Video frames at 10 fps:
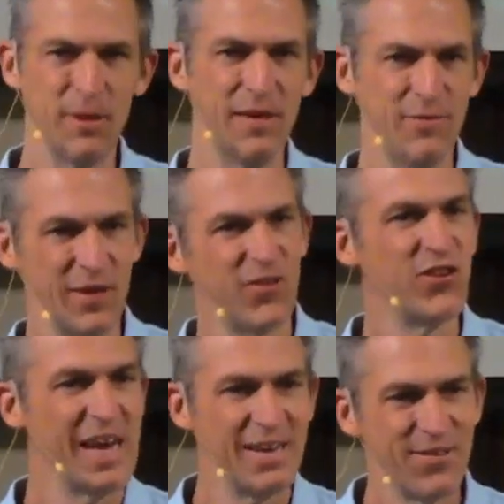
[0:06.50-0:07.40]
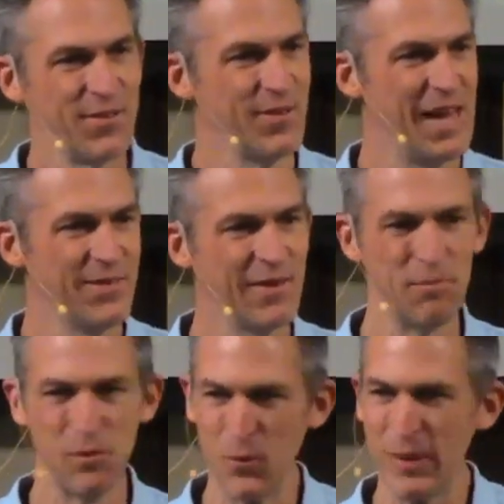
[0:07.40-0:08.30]
of a chance the last
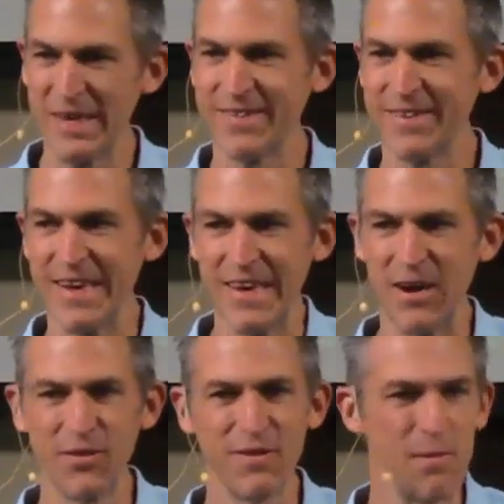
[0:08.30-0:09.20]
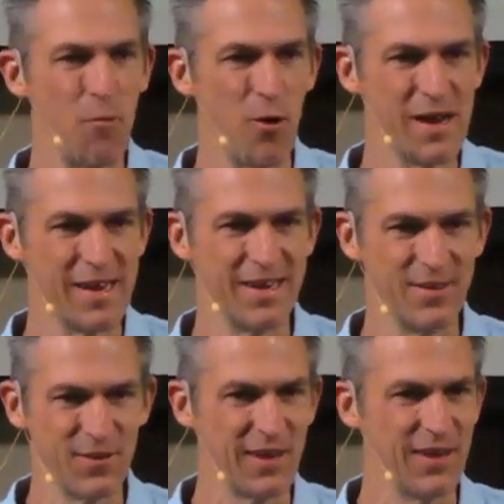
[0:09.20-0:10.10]
couple of weeks in our Sunday morning
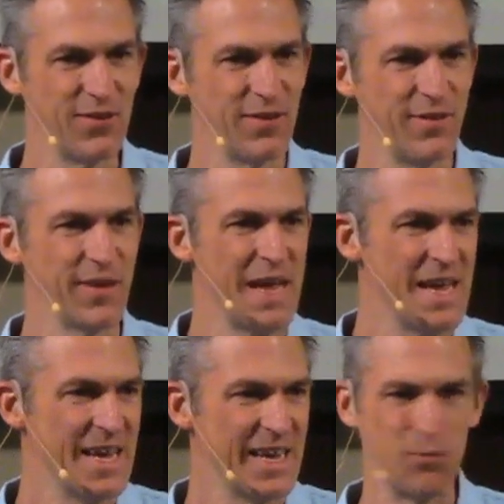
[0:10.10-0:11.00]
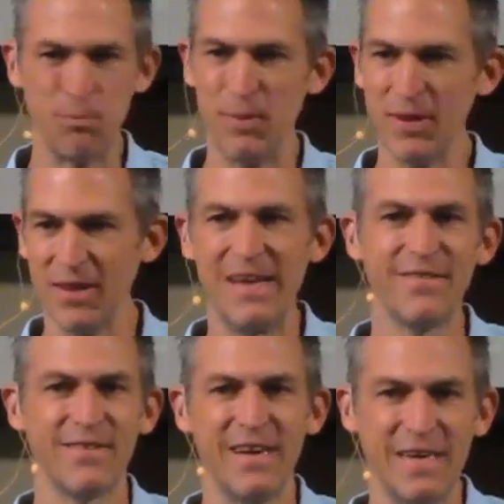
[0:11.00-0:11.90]
discussions. It's been
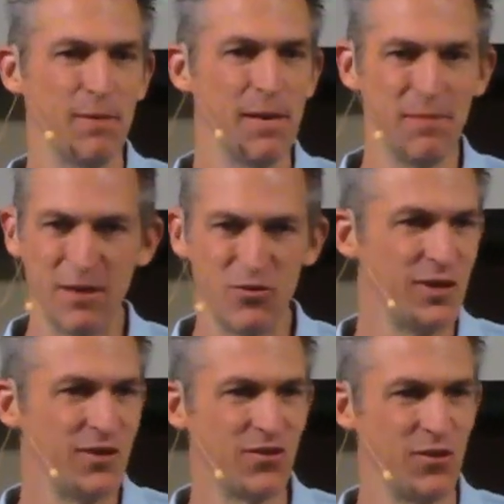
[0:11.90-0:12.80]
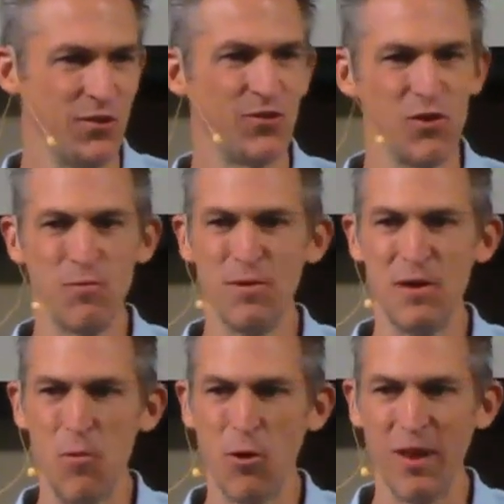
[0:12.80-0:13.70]
less like maybe a traditional sermon
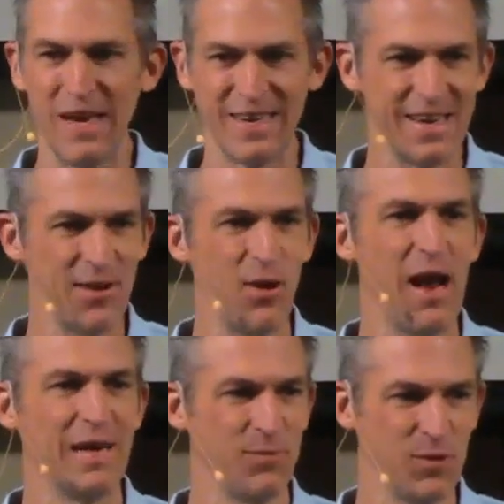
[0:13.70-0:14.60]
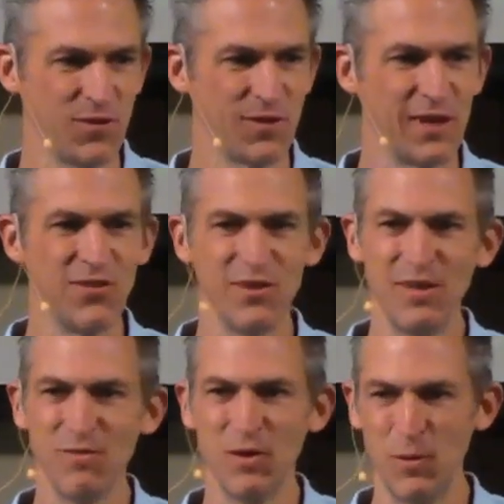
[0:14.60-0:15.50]
and more like an interactive discussion,
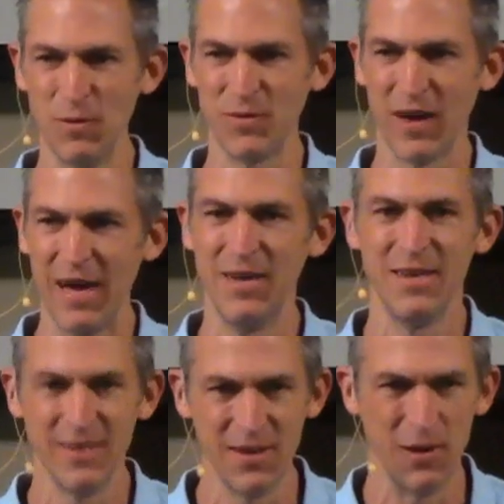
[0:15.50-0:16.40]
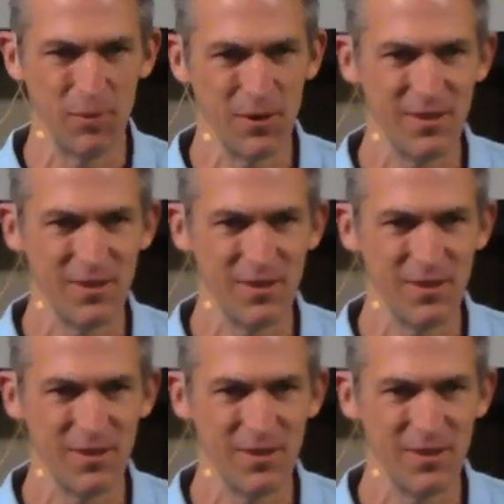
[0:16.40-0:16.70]
even though we've got, you know, a pretty